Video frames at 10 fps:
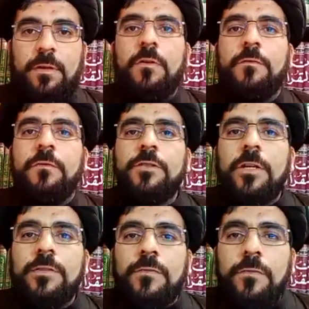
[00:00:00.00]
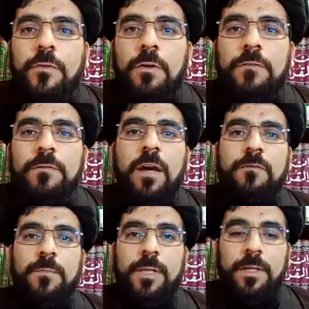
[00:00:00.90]
for just 4 or
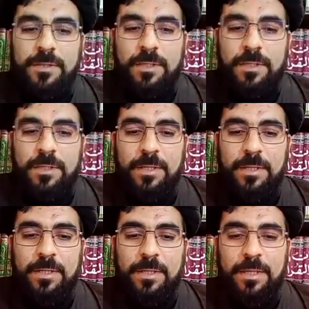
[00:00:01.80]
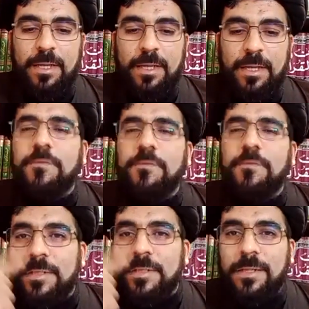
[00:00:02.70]
5 minutes, he says in Farsi,
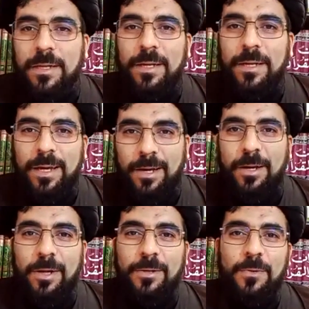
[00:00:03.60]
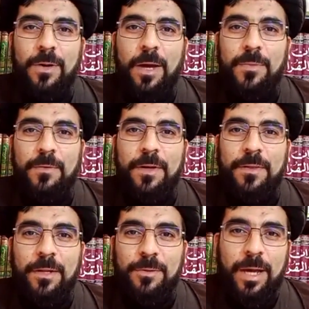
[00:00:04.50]
and I know I'm aware
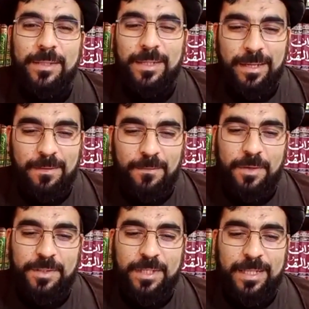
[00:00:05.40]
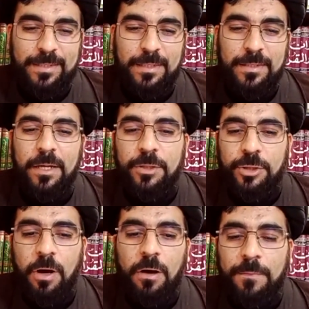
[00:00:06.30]
that you had Farsi classes,
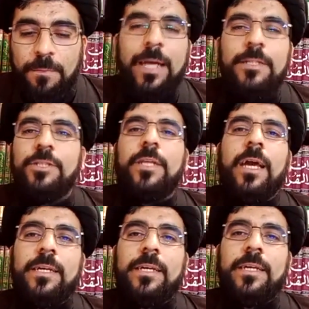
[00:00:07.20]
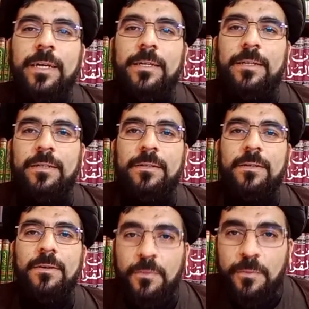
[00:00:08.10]
4 or 5 daqiqe,
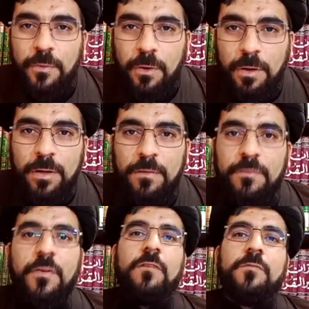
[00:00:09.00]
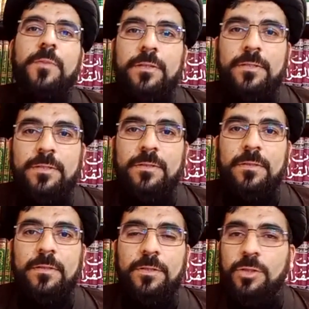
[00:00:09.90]
4 or 5 minutes,
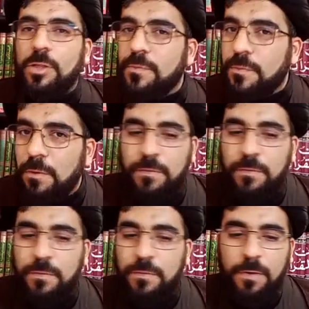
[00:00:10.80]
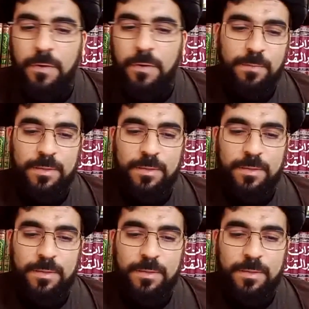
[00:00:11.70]
just 4 or 5 minutes.